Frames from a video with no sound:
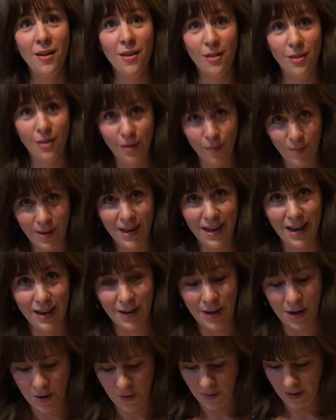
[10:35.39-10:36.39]
the
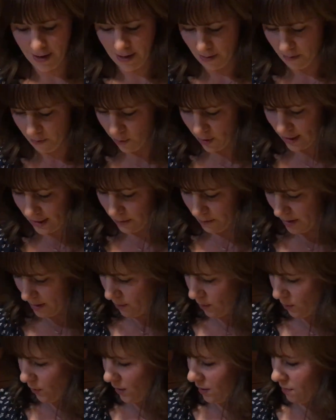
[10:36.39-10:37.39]
piano and impress
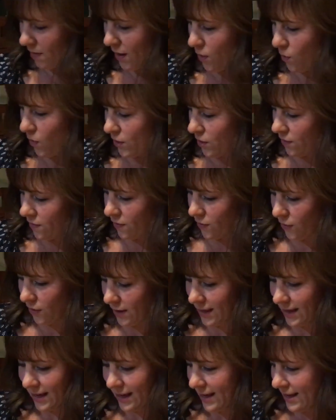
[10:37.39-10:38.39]
people with my wonderful